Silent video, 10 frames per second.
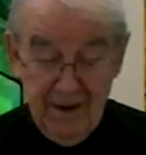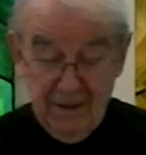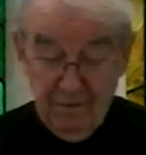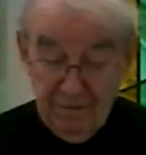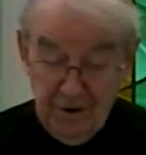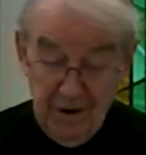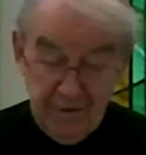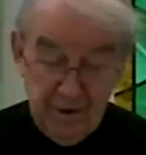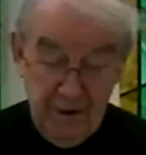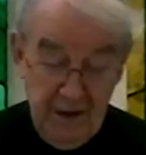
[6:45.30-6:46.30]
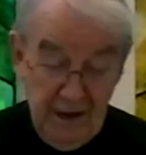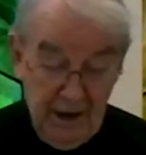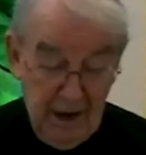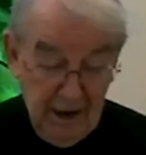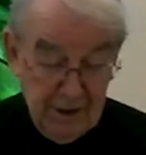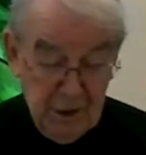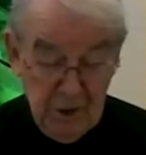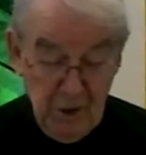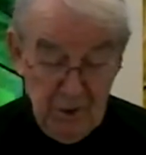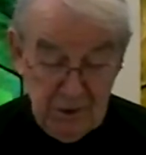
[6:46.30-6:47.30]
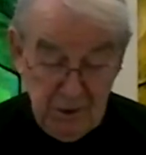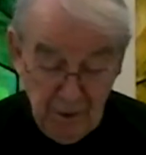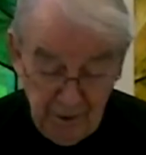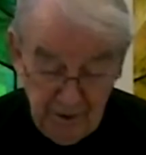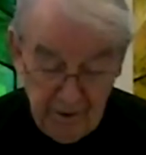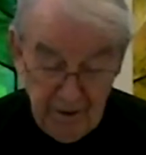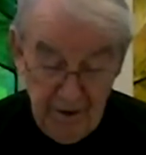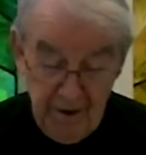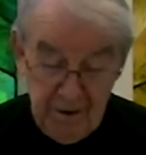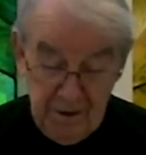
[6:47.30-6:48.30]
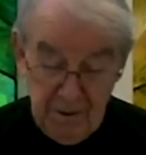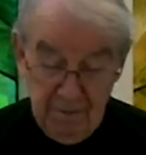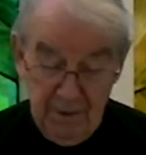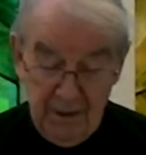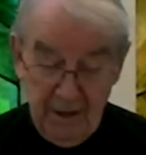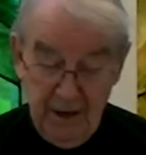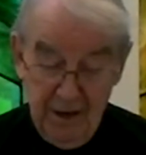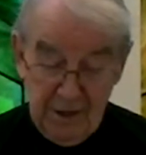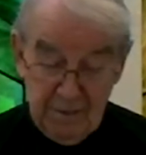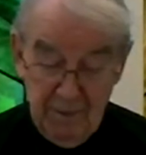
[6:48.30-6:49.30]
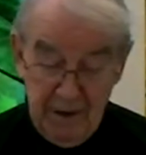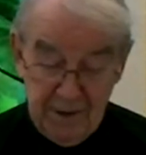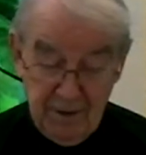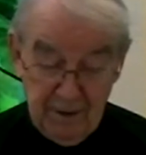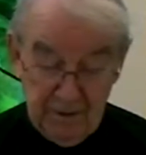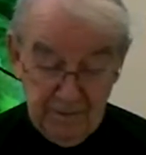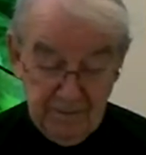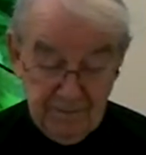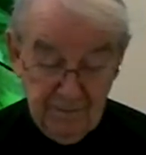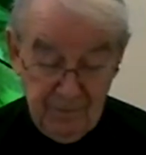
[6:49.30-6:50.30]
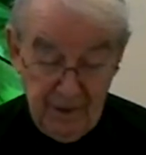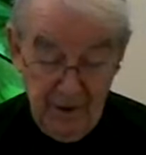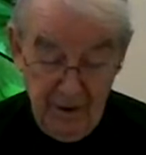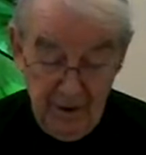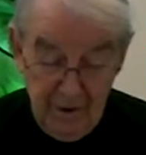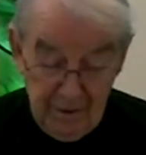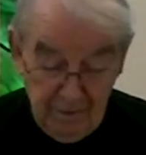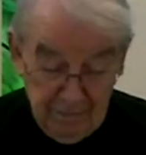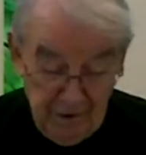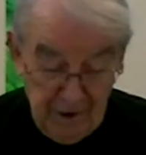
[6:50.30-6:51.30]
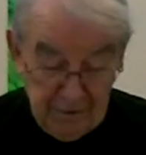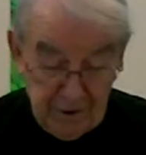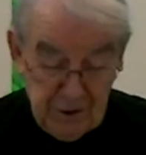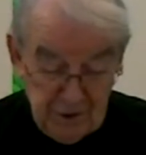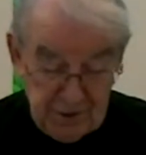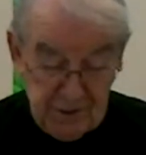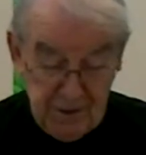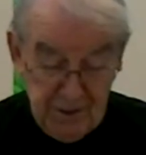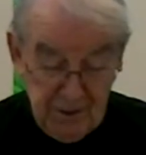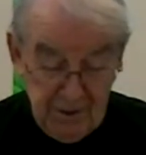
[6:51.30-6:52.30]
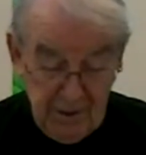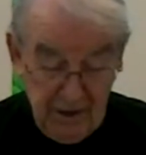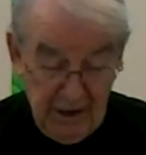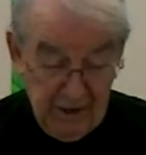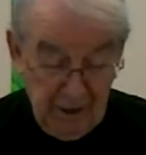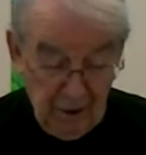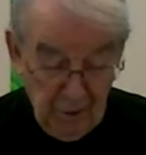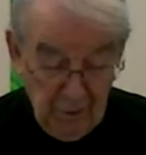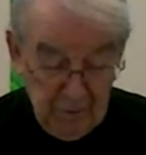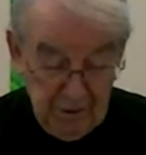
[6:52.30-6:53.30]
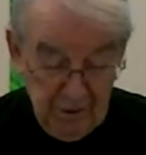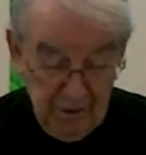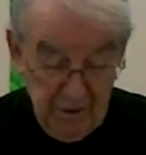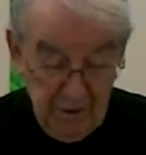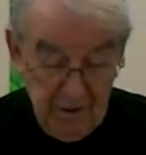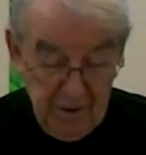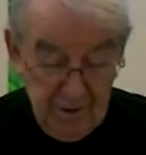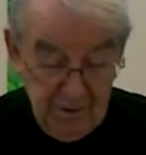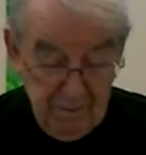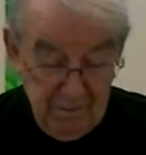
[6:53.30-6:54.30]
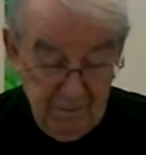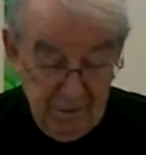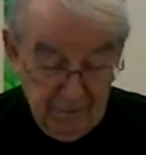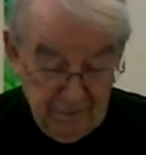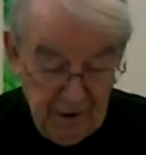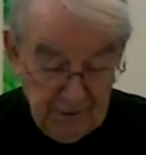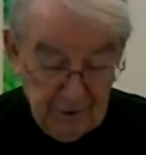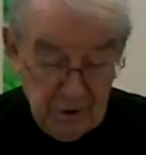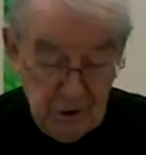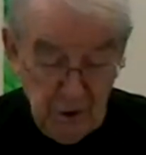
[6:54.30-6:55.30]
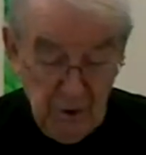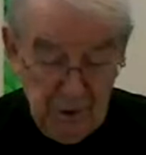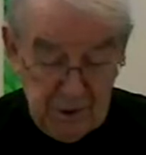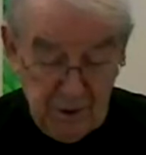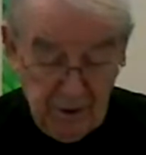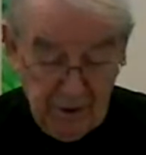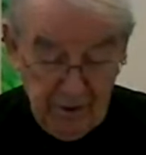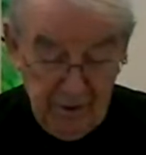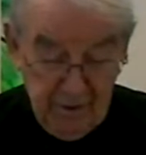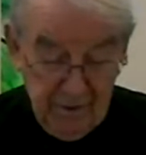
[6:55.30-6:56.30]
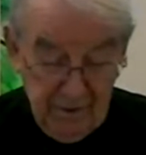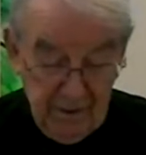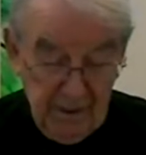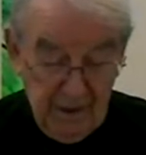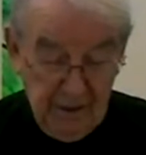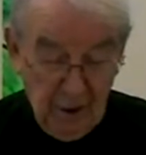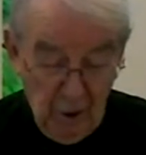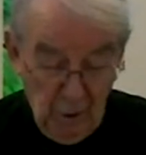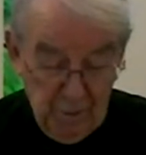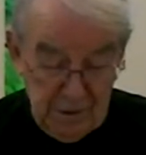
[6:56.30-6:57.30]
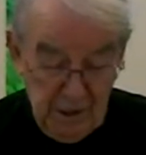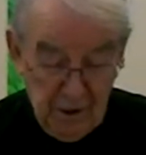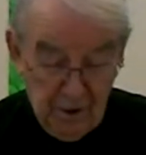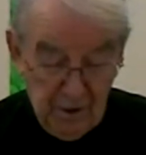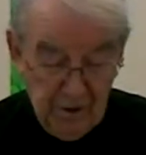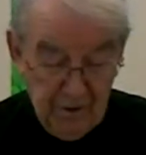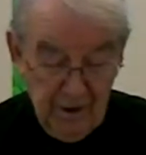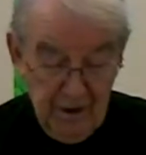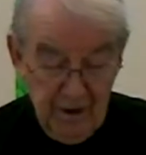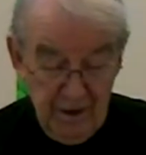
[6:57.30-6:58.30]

The Father had chosen her to be his mentor. The Father trusted and he hoped. The Father chose her and hoped in her.